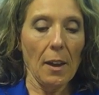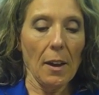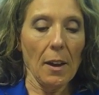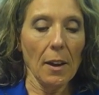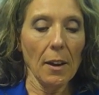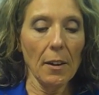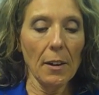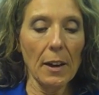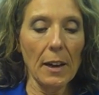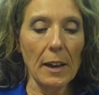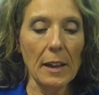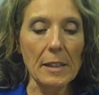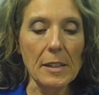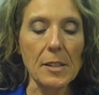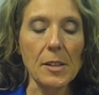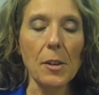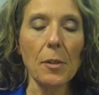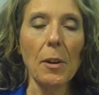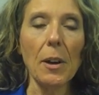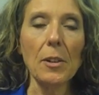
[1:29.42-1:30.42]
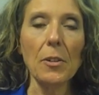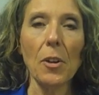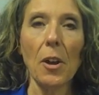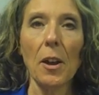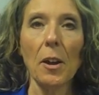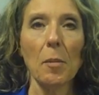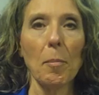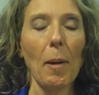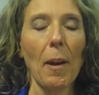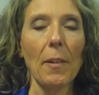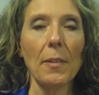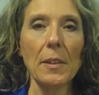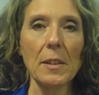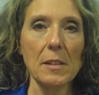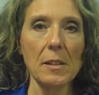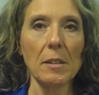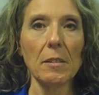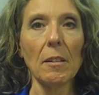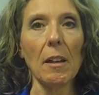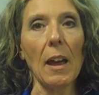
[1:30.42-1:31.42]
All right, so I talk about this
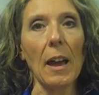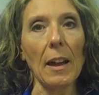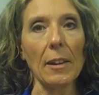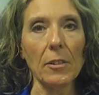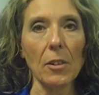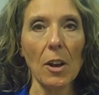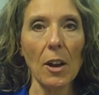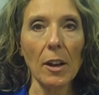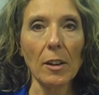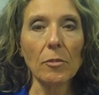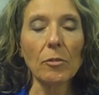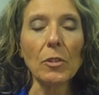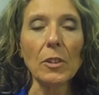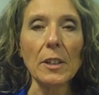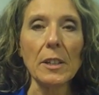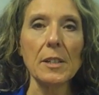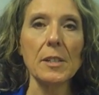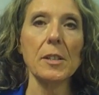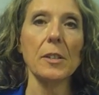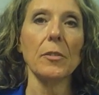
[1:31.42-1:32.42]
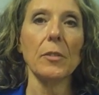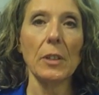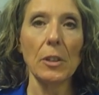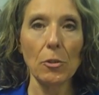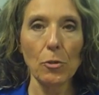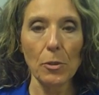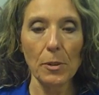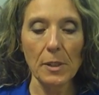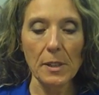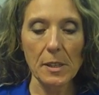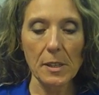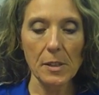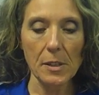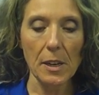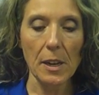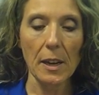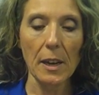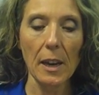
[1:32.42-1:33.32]
a lot conflicts of interest